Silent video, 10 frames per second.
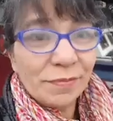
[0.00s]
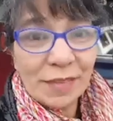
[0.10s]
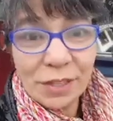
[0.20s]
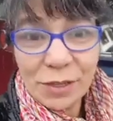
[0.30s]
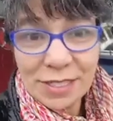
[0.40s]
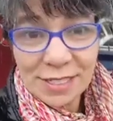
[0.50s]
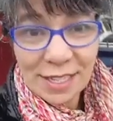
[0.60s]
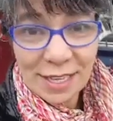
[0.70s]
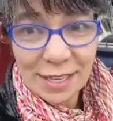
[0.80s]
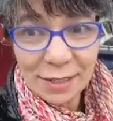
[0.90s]
that you can
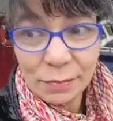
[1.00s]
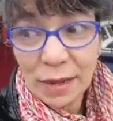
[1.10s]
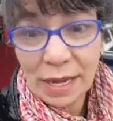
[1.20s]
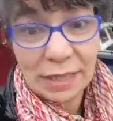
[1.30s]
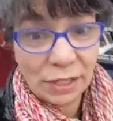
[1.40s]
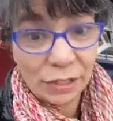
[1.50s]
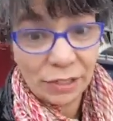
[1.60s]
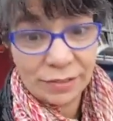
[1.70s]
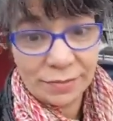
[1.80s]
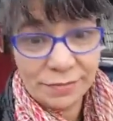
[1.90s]
see behind the
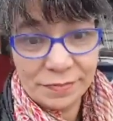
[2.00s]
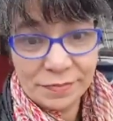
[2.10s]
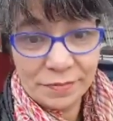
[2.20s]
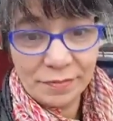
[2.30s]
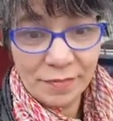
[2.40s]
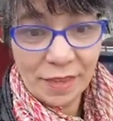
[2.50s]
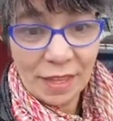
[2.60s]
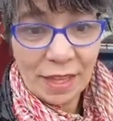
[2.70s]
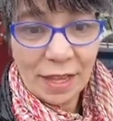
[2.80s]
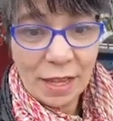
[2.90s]
curtain.
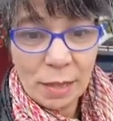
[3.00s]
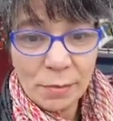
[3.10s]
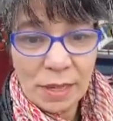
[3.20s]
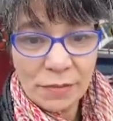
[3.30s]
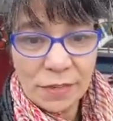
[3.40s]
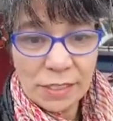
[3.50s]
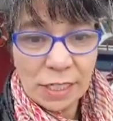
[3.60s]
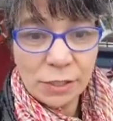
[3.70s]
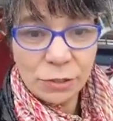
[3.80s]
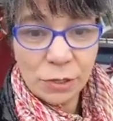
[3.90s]
I'm
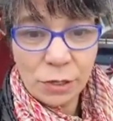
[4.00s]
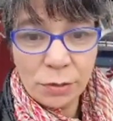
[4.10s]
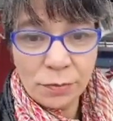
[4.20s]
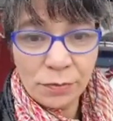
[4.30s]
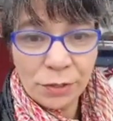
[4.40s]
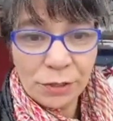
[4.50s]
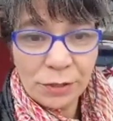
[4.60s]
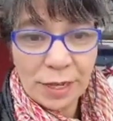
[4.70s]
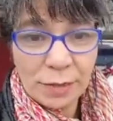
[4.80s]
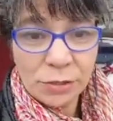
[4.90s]
manifesting a drone for you
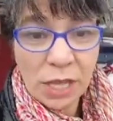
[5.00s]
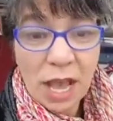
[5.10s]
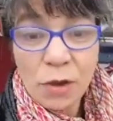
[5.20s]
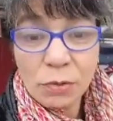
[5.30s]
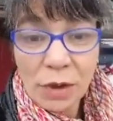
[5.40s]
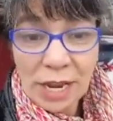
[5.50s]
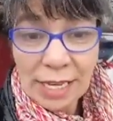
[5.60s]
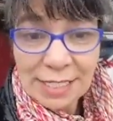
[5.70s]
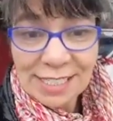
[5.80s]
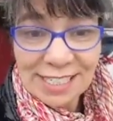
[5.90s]
capture,
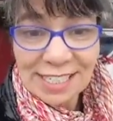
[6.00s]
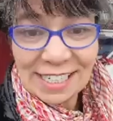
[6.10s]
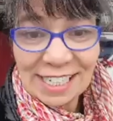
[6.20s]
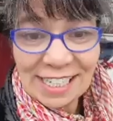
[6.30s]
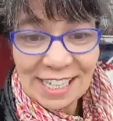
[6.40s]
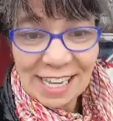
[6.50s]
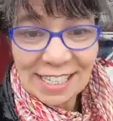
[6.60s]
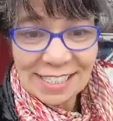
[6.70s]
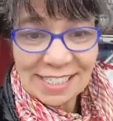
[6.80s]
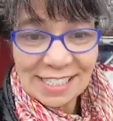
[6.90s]
right? Yes.